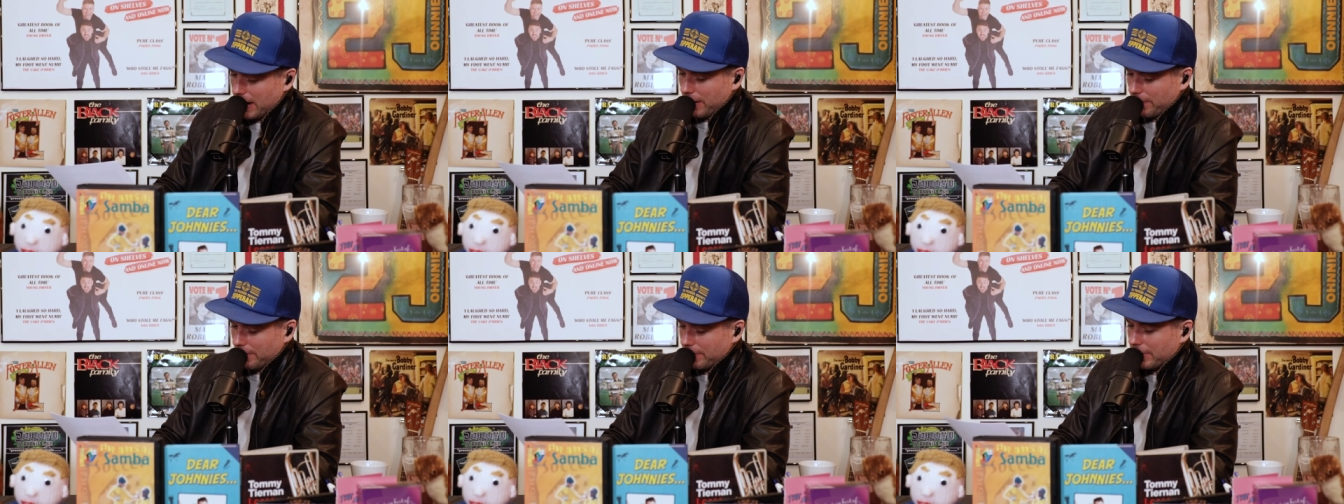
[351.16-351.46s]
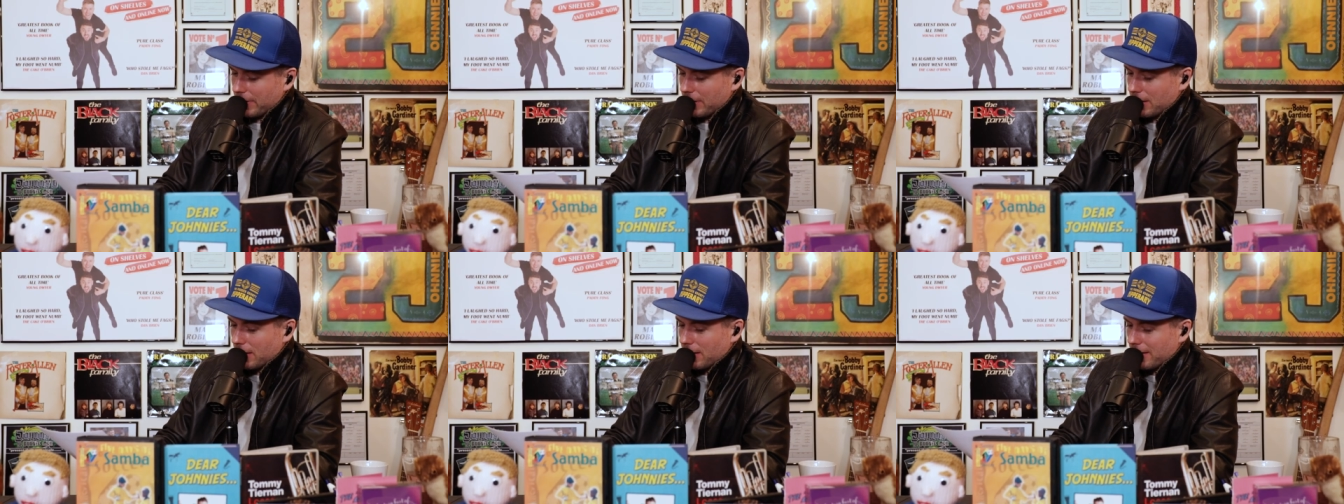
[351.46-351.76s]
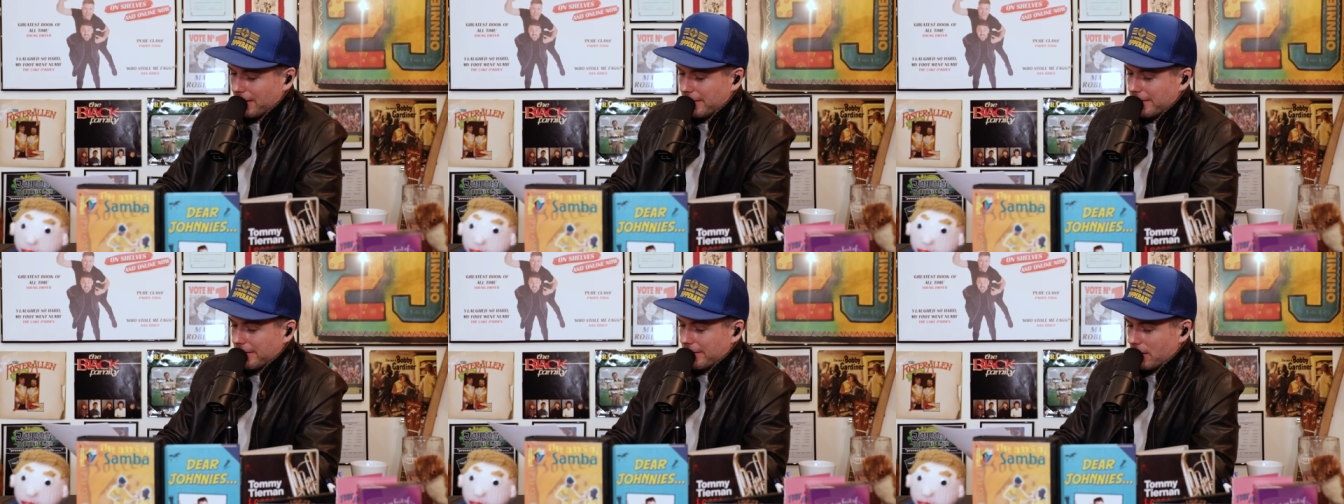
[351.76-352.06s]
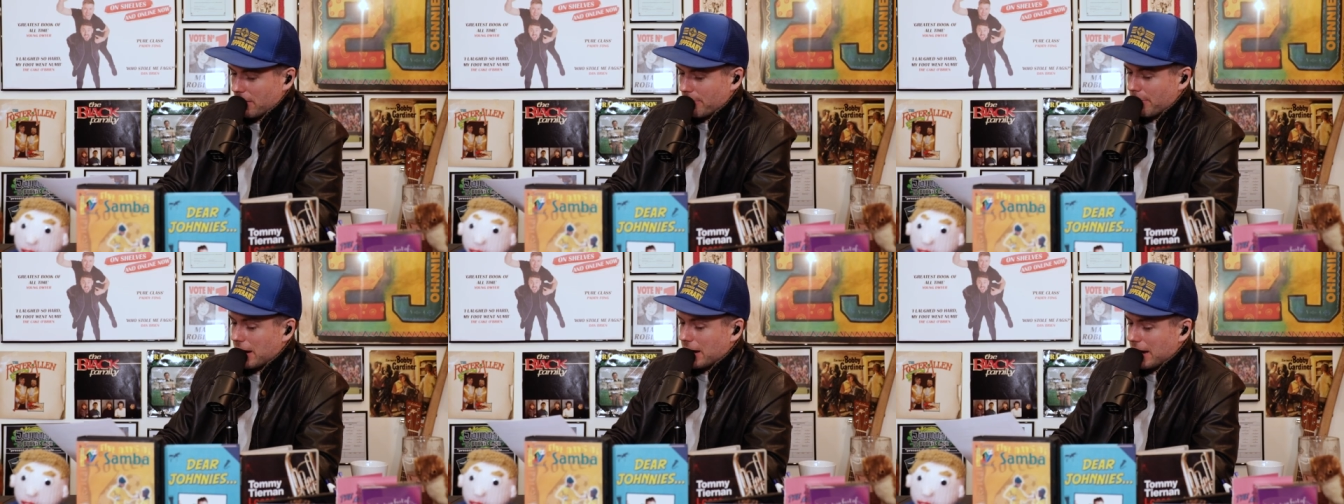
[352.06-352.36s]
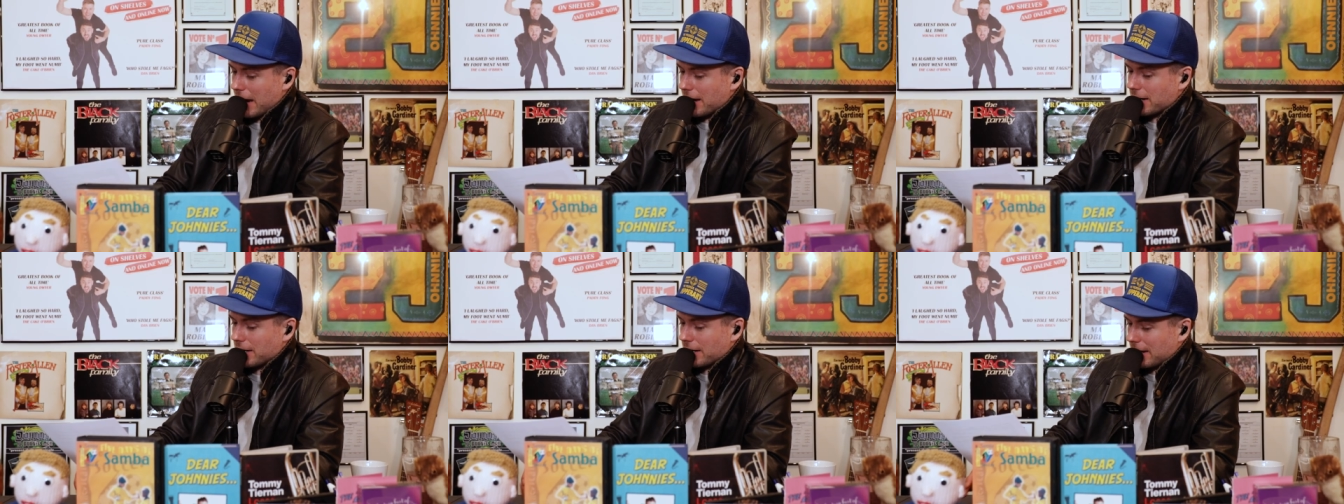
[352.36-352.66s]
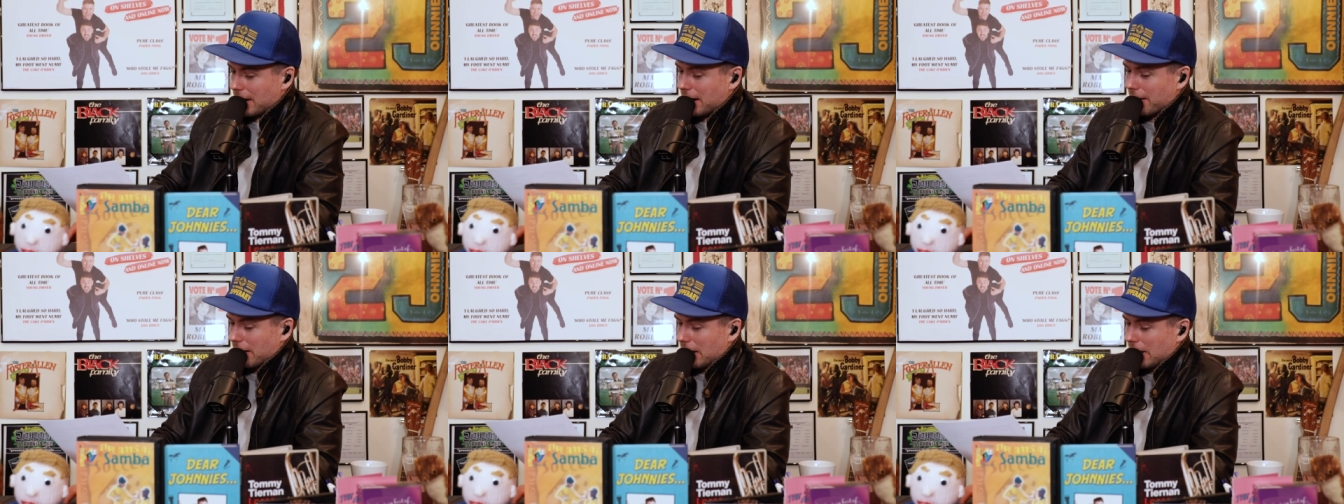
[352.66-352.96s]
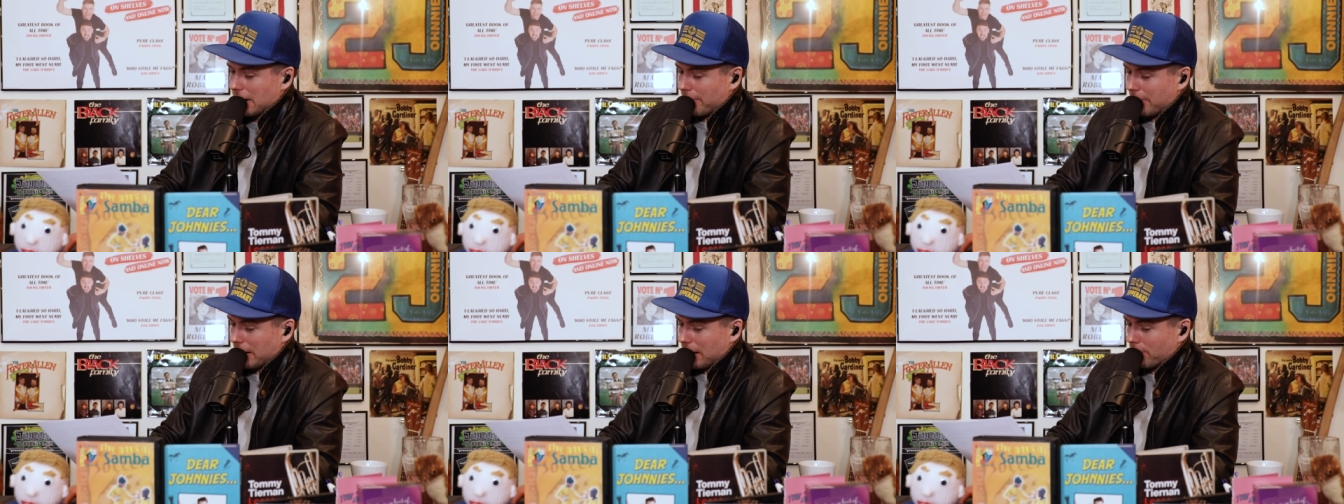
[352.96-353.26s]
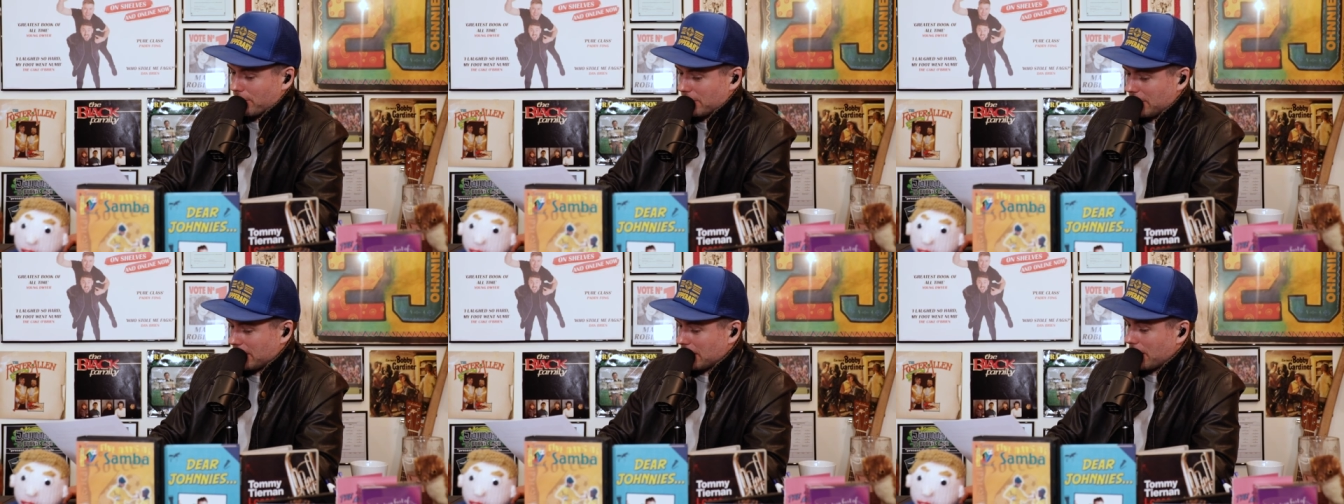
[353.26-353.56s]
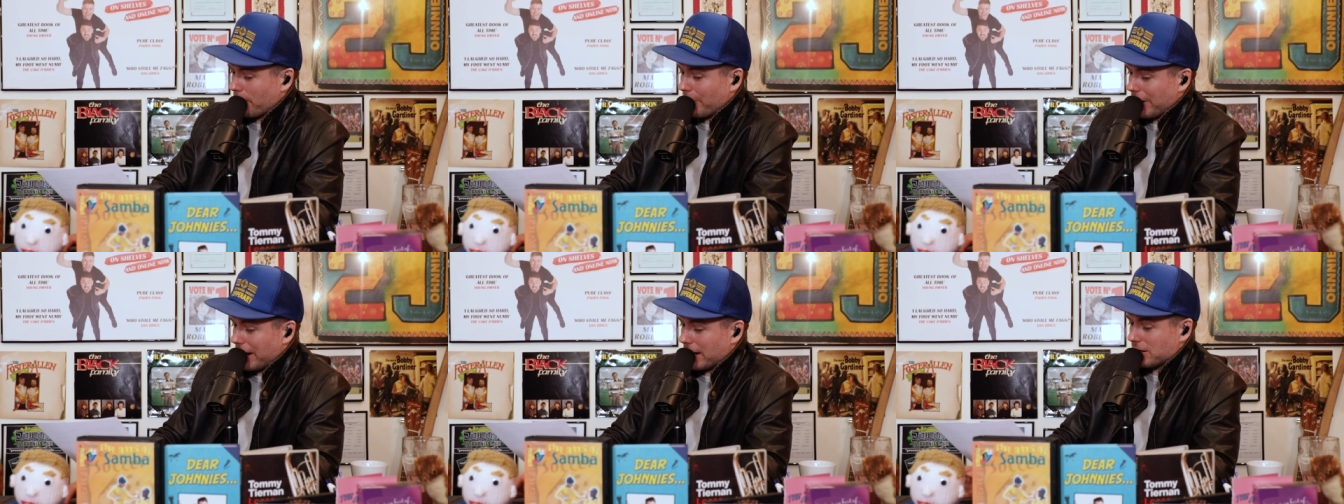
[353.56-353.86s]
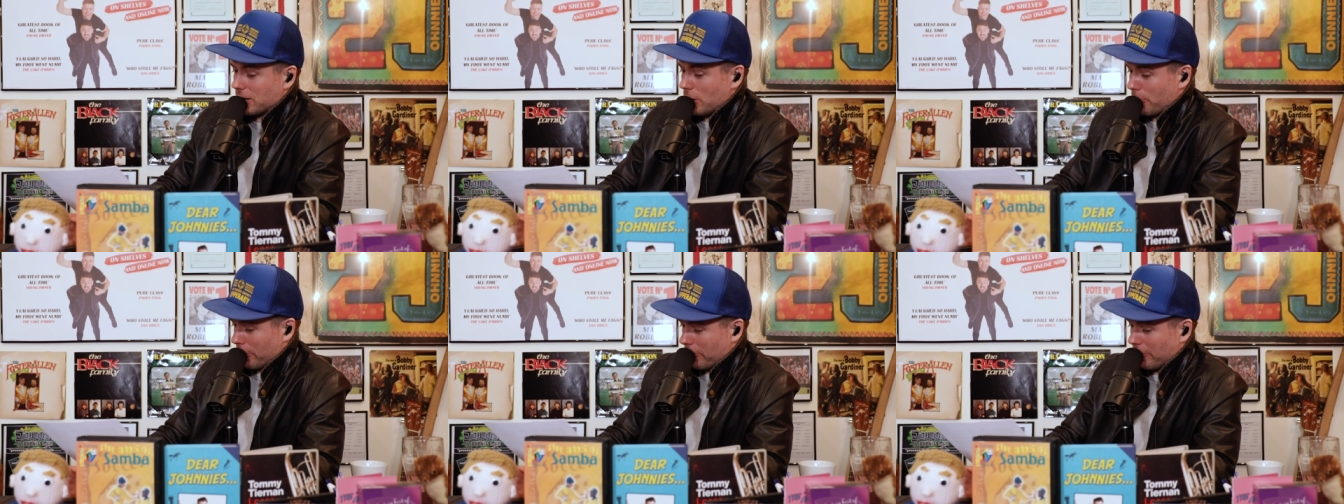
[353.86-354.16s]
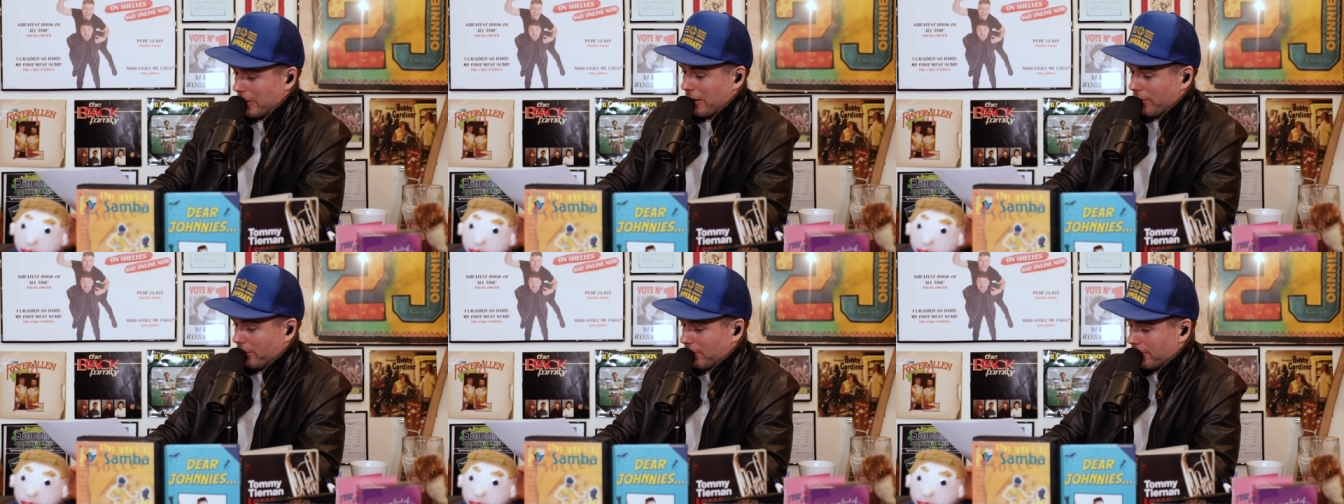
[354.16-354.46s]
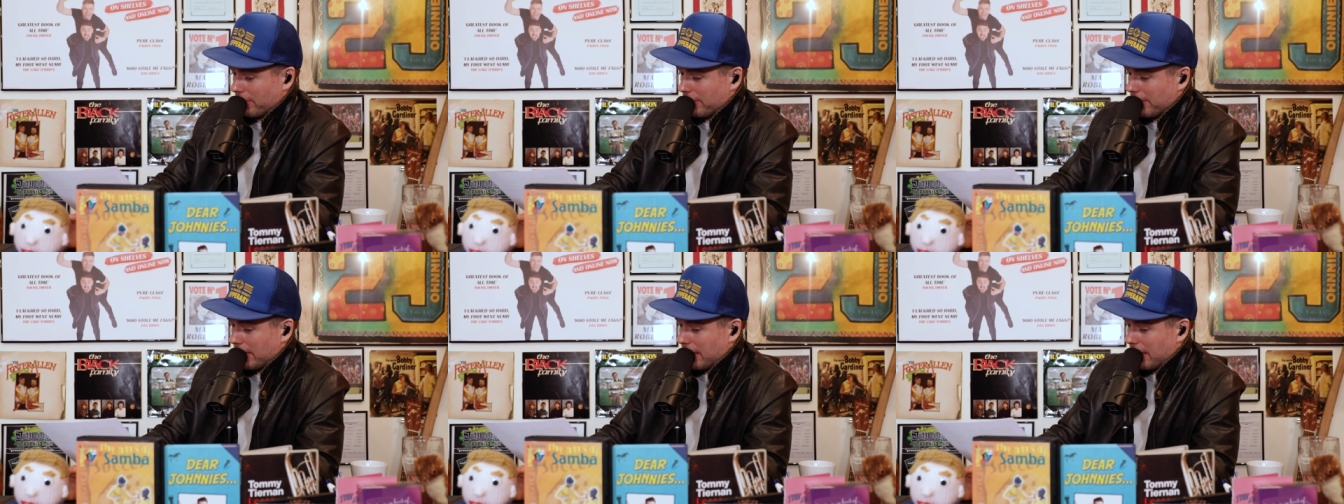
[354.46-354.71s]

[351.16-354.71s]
yeah. And your man hadn't get ready when I went in, and we ended up in a row.